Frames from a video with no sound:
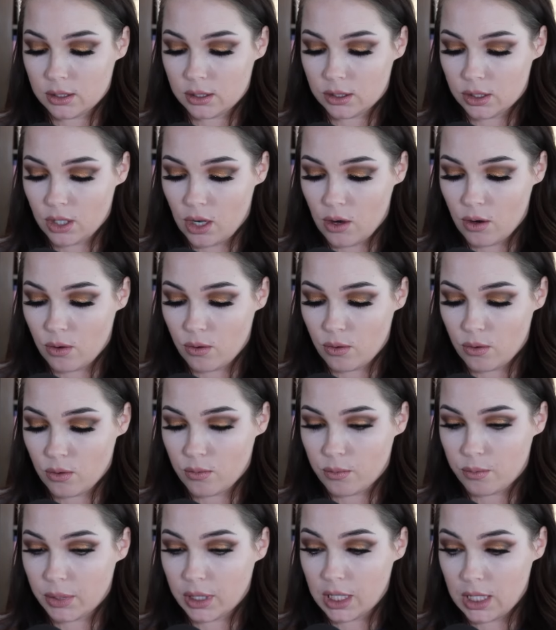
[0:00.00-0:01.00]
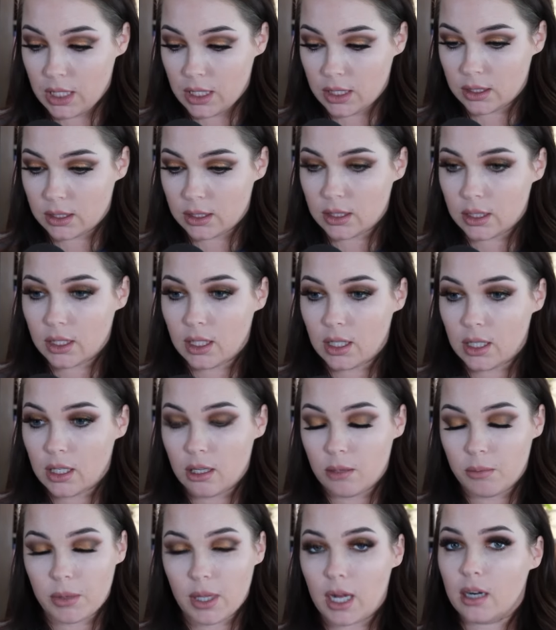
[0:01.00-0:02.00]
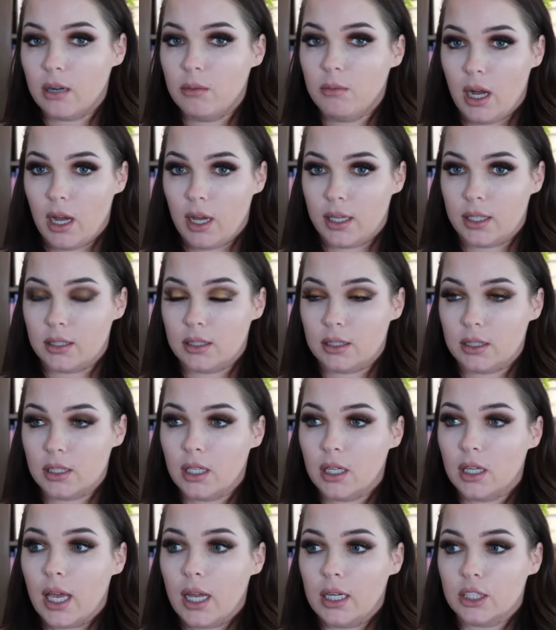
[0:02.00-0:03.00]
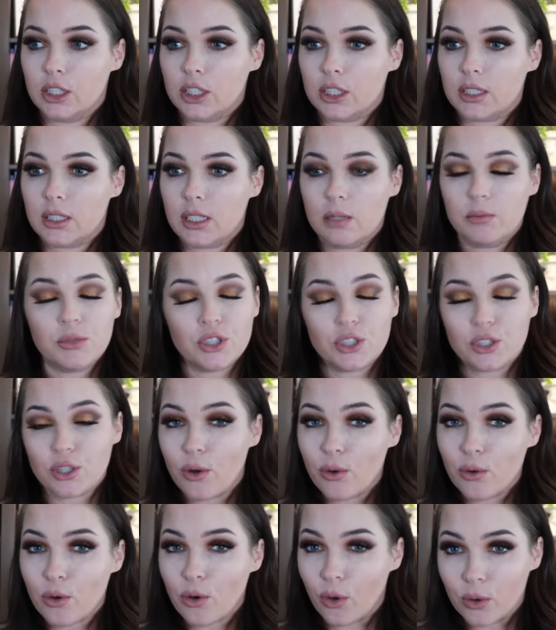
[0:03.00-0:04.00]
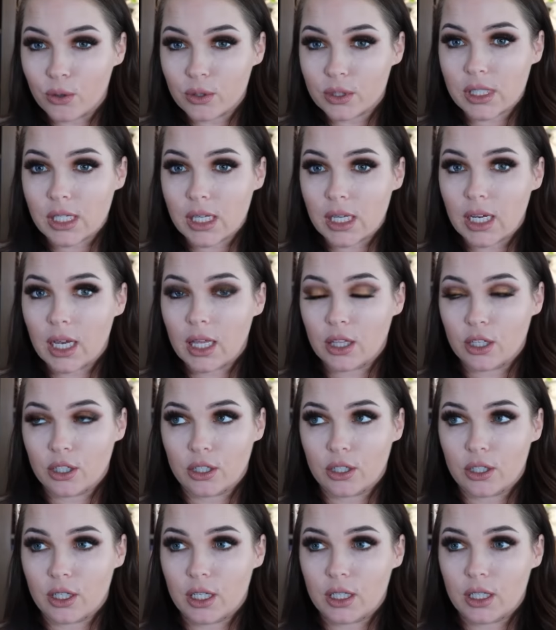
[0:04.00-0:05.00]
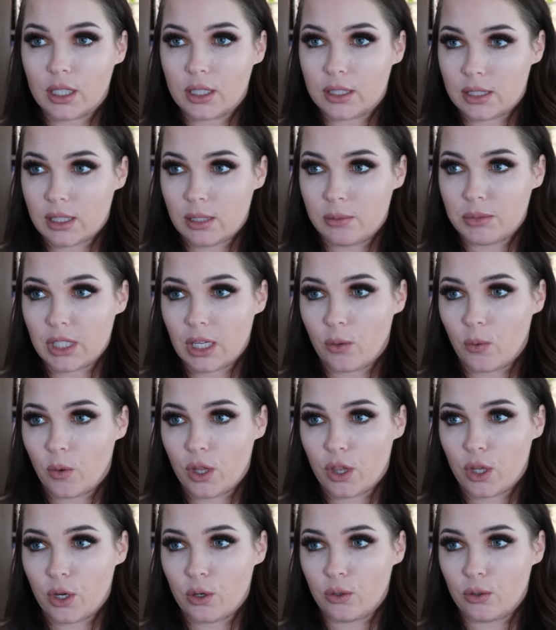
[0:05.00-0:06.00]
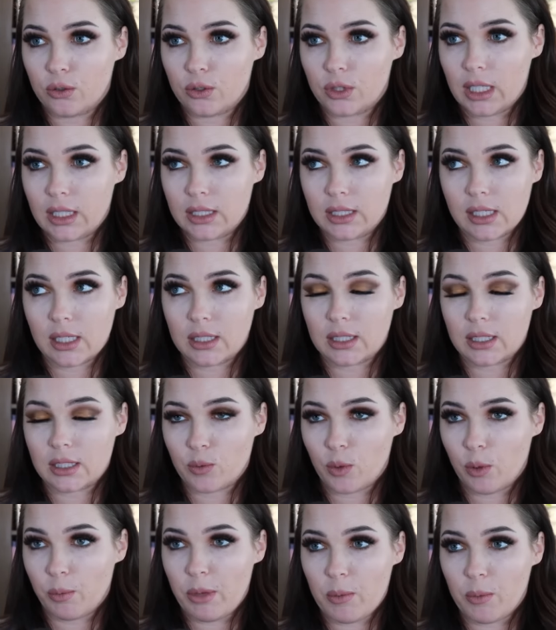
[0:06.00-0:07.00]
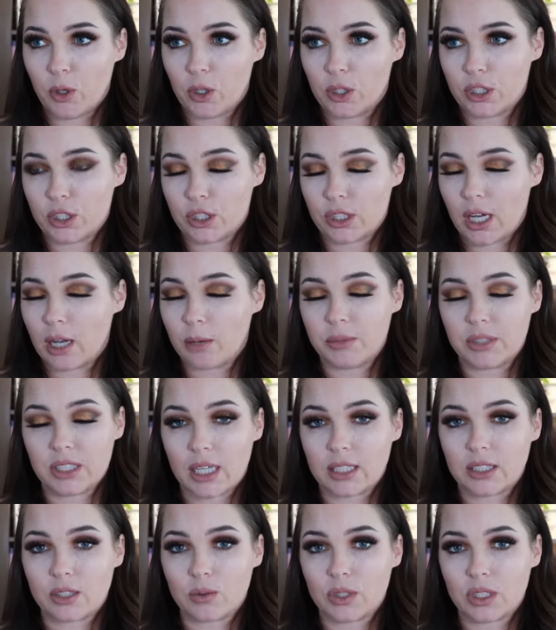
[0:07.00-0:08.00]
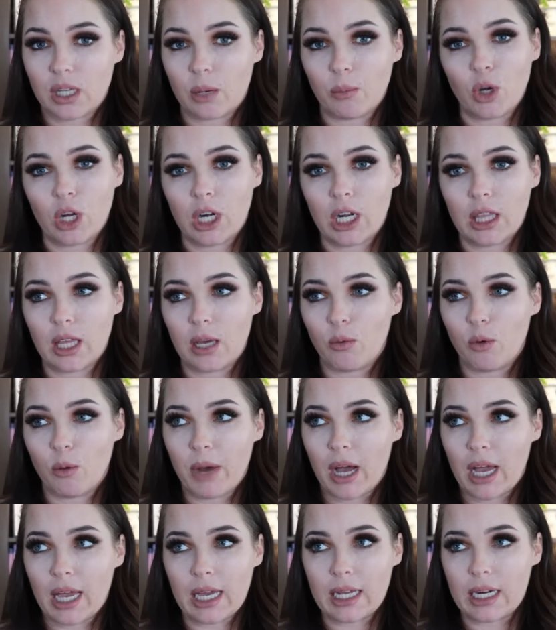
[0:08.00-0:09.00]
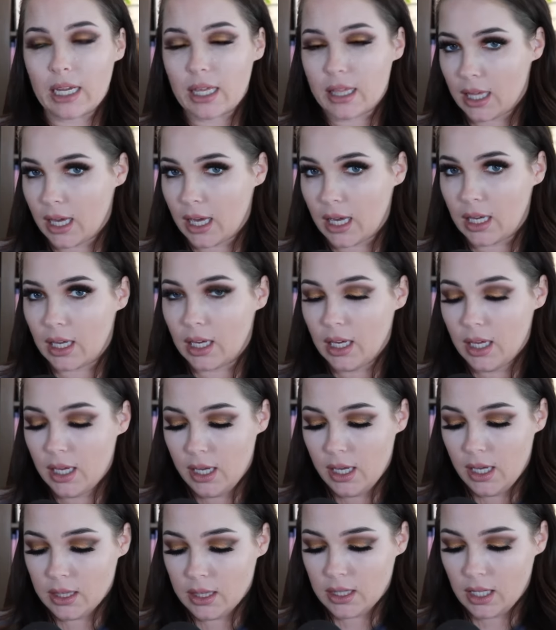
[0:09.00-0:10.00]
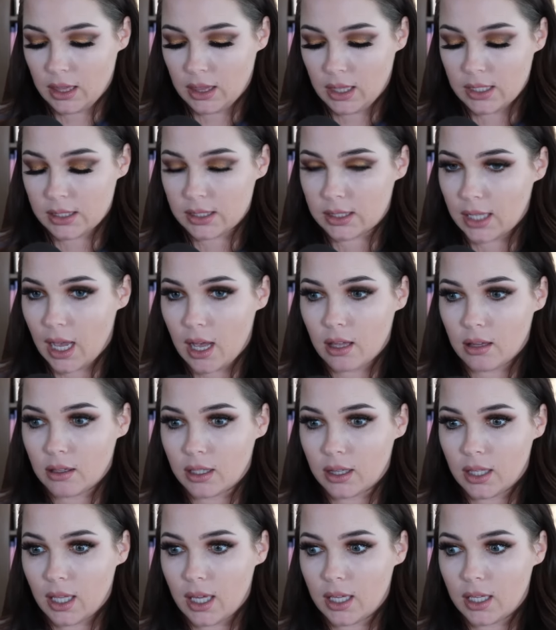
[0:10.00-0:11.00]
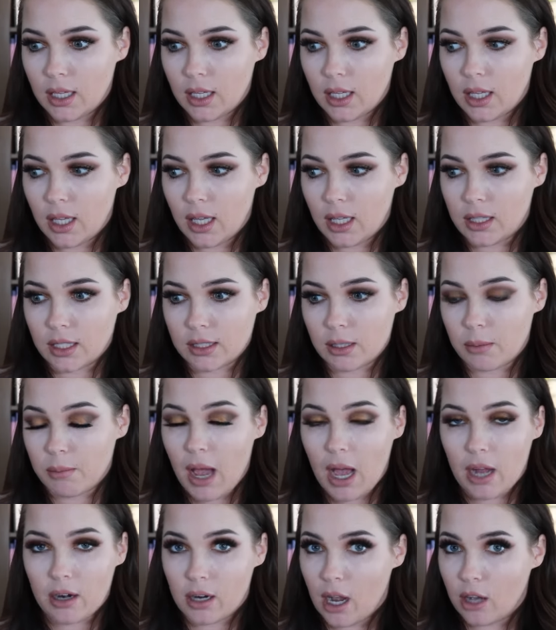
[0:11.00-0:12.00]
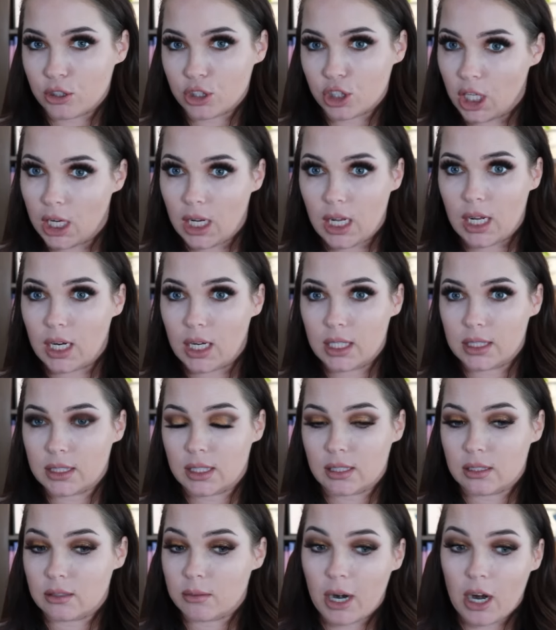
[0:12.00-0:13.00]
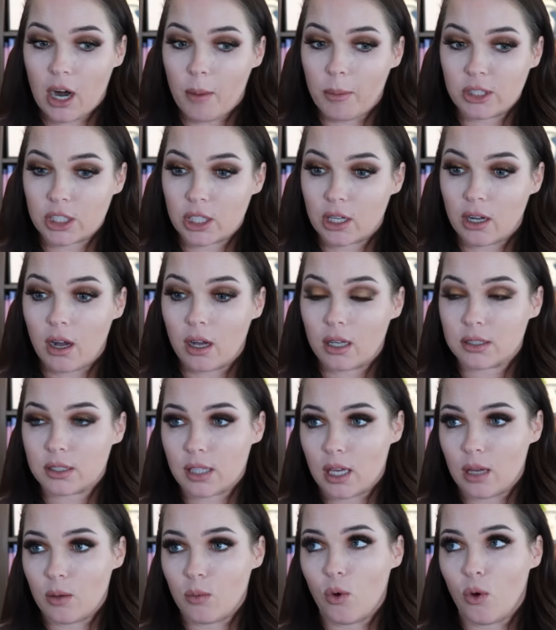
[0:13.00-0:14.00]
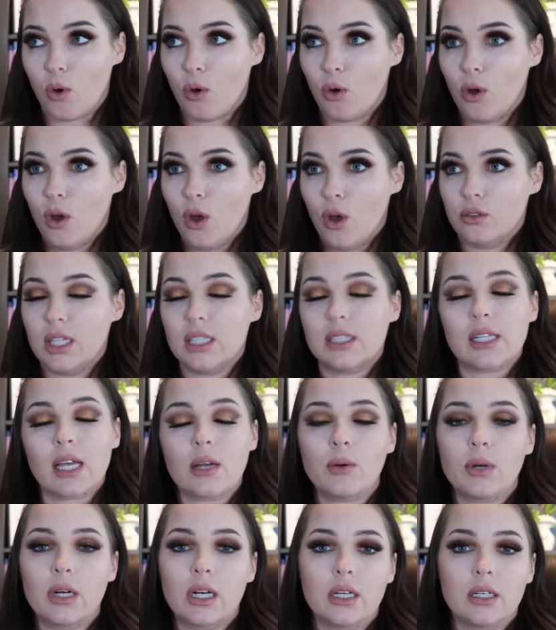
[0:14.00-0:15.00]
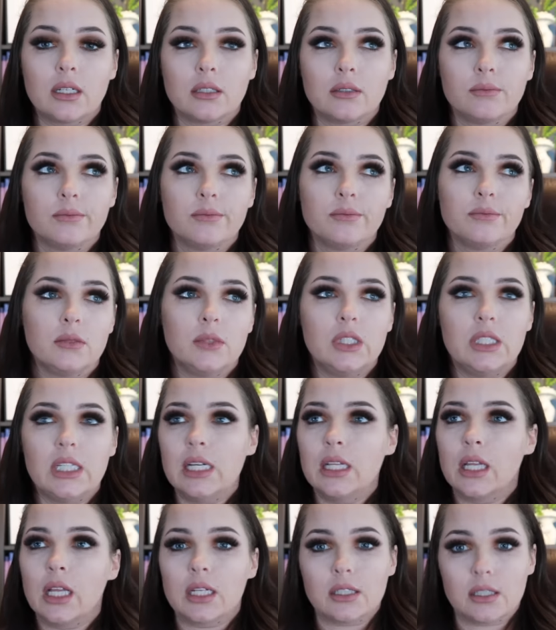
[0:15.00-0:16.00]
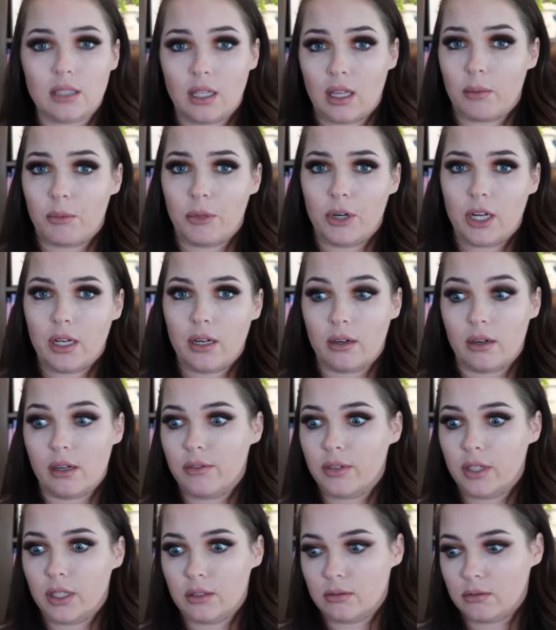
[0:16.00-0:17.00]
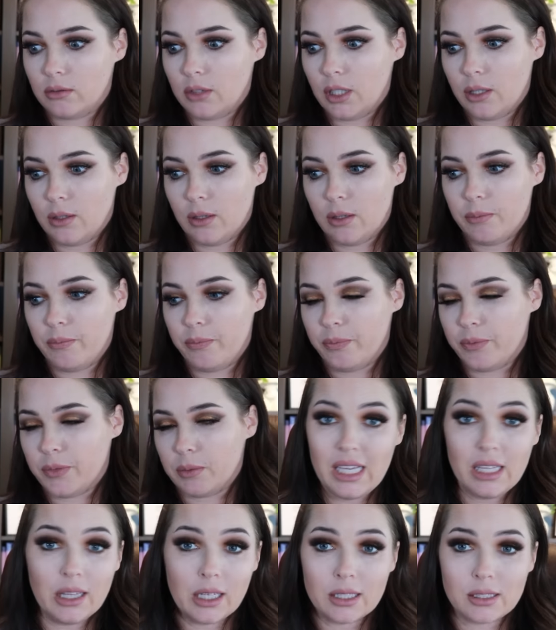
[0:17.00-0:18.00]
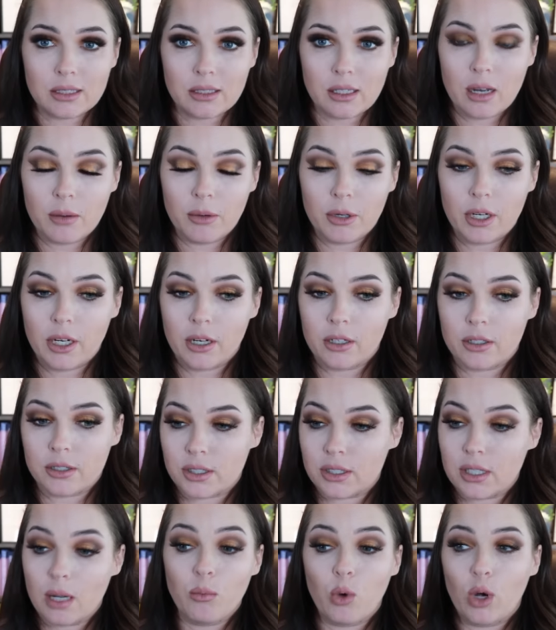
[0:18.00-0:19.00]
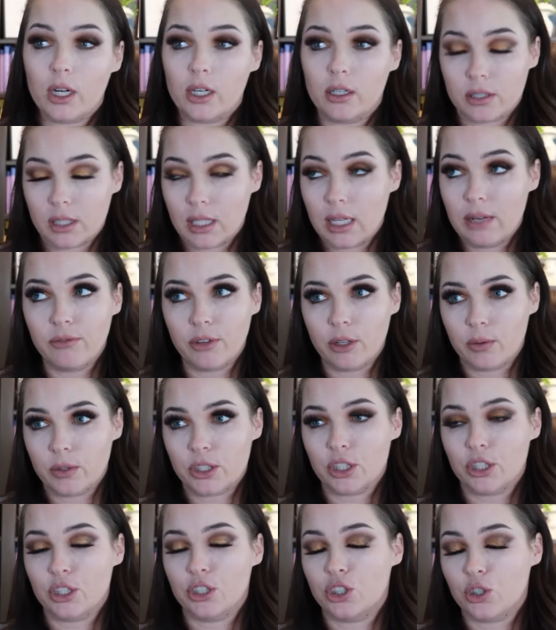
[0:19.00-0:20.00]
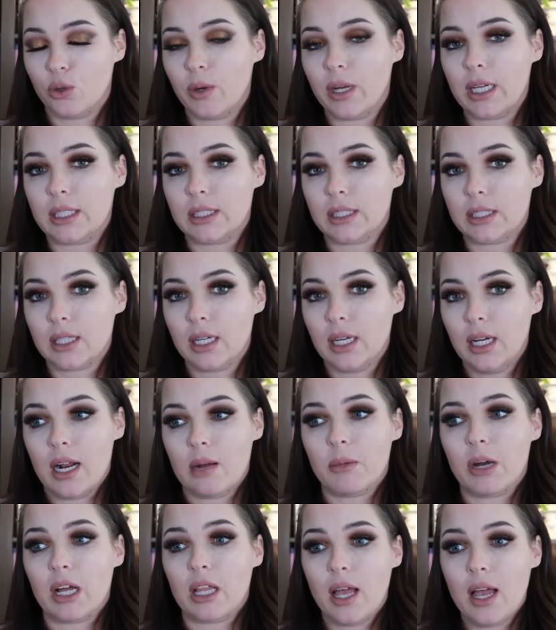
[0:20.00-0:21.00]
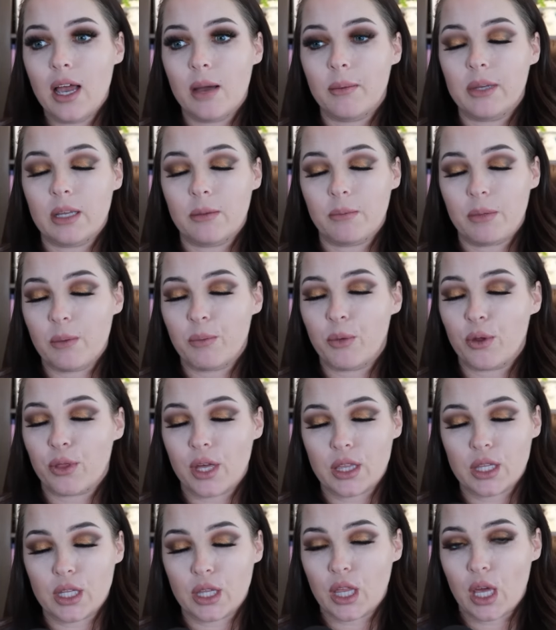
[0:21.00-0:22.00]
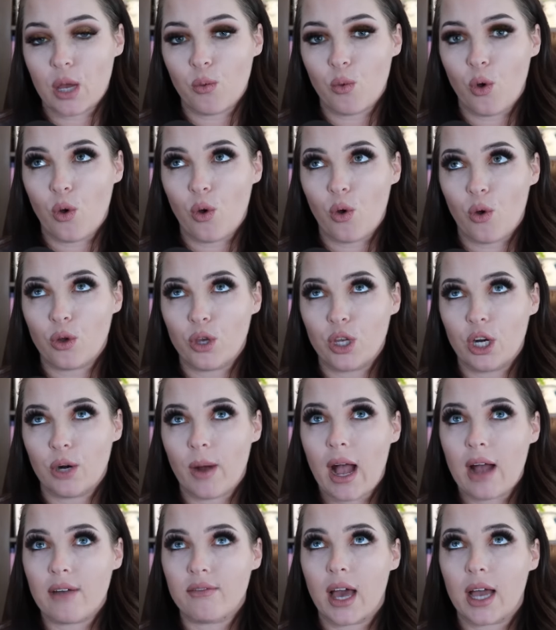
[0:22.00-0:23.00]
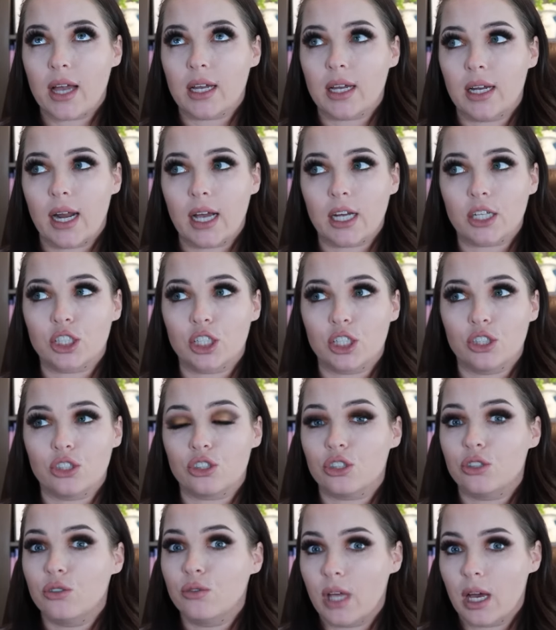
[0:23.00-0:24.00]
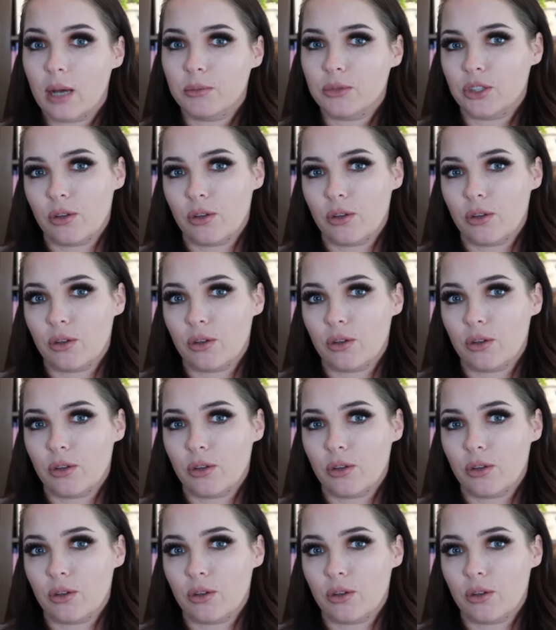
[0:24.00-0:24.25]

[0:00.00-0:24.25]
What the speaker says: So please keep that in mind. And it just seems so culty. And it seems like one of those instances where people are just like obsessed with someone and they will buy anything that they sell. And like, it doesn't matter how shit it is. It doesn't matter how much it costs. It's like when a D-list celebrity, or even, you know, a B-list celebrity or someone, an influencer, joins an MLM, and then people think that they will, you know, have that connection to them.